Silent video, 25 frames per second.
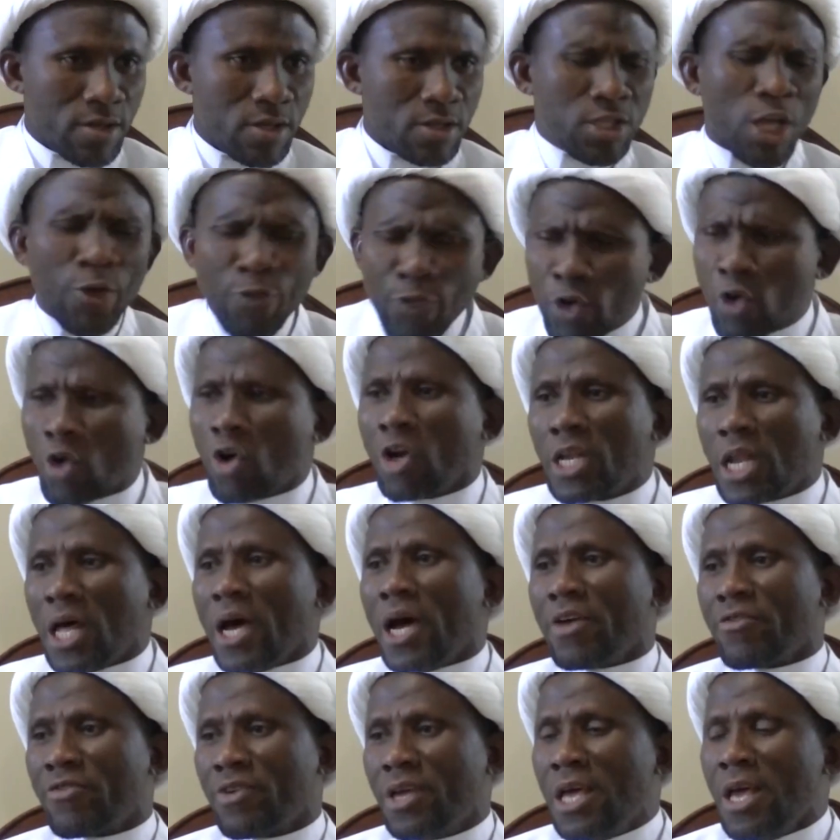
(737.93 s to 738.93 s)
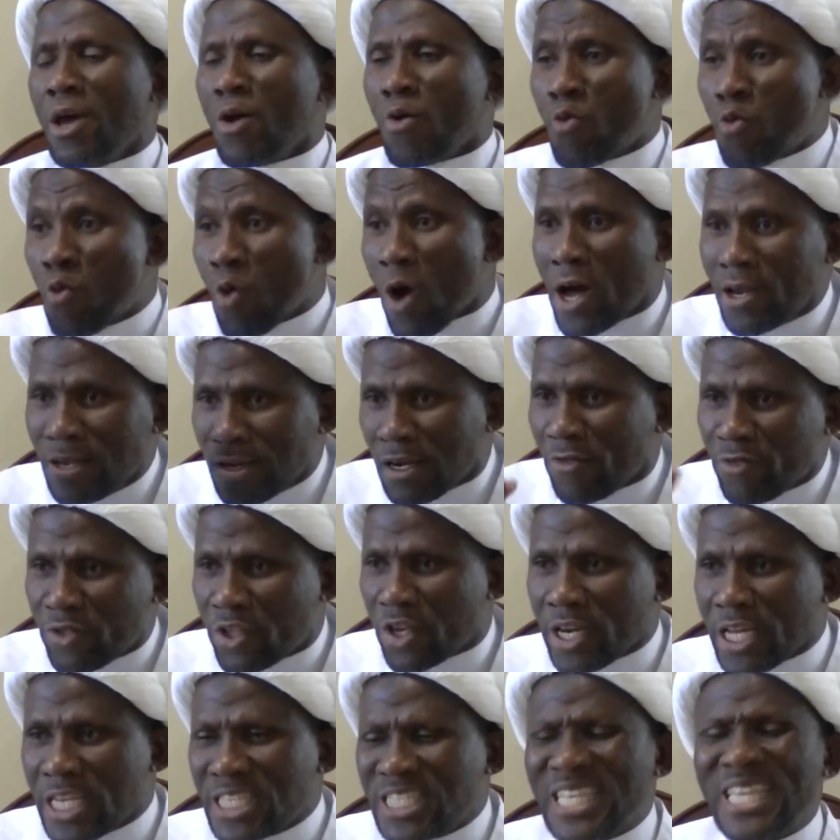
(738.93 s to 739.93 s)
Difficult life. One of
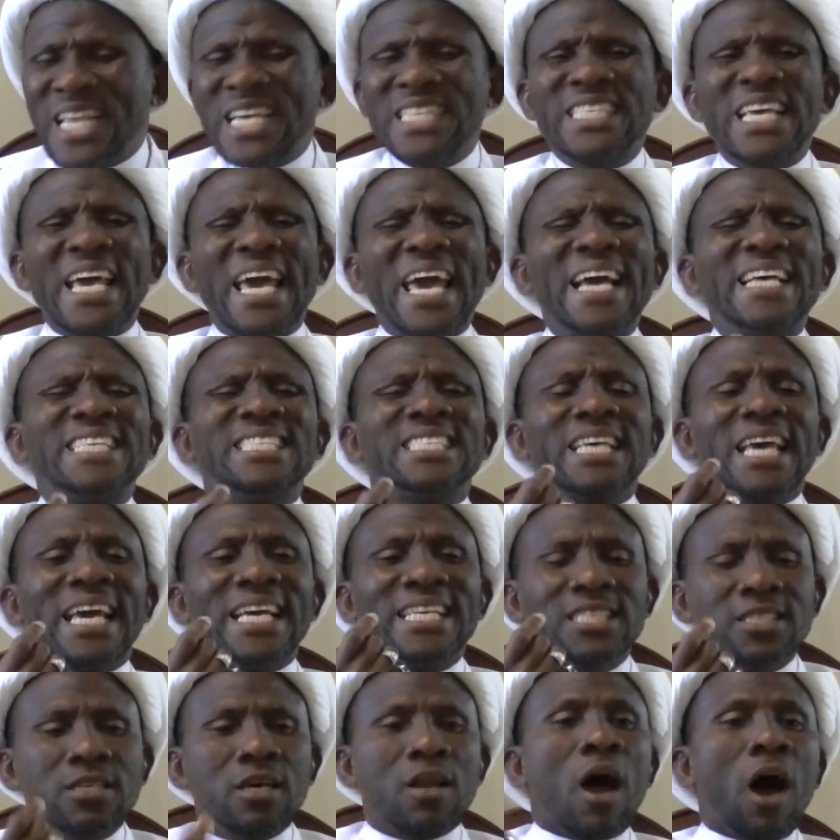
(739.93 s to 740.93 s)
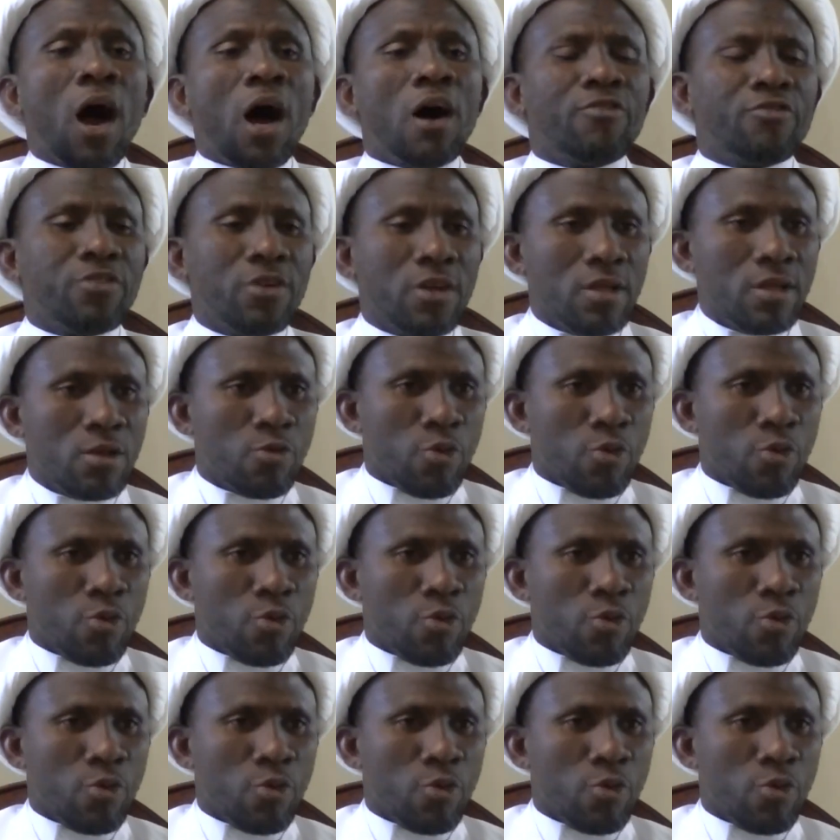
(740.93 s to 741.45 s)
the reasons they say is israf.